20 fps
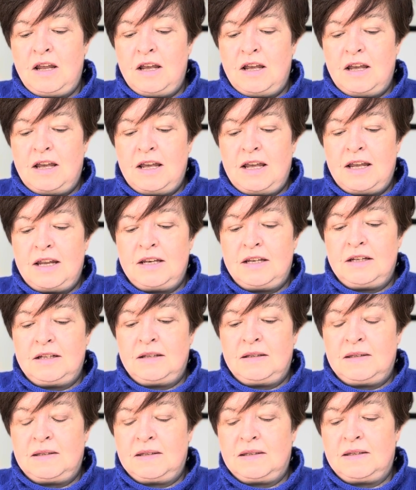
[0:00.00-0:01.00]
and
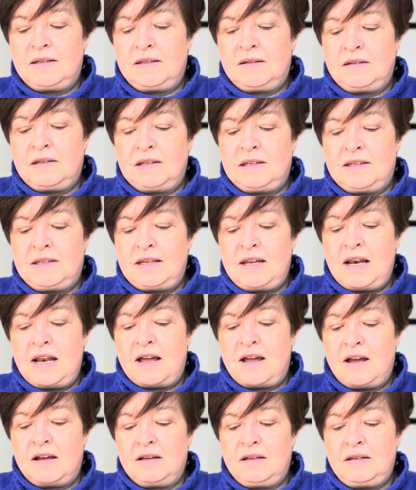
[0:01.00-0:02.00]
it's
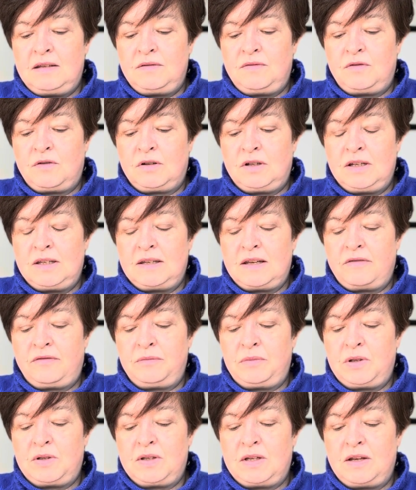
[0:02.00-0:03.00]
Stellaris,
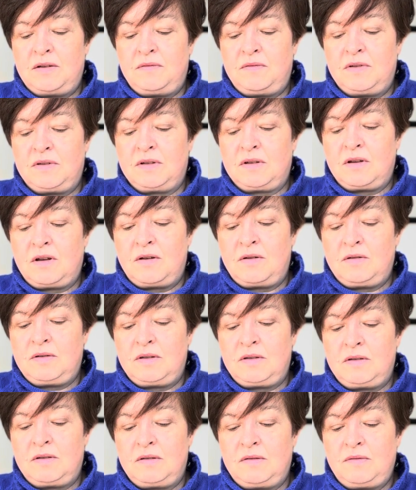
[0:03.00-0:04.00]
47%
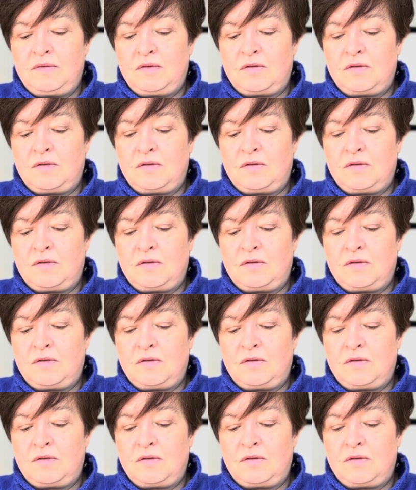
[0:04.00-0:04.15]
viscose,